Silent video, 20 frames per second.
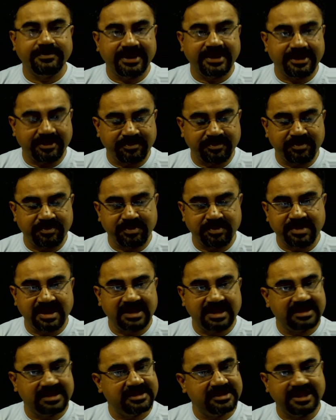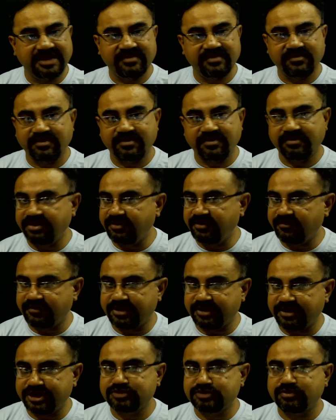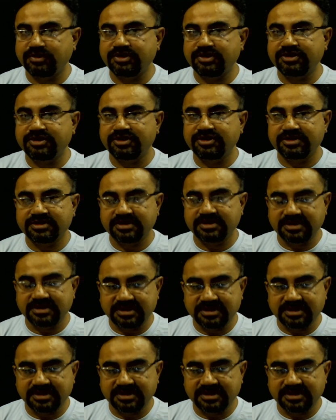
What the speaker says: by amoeba. They are found in fresh water,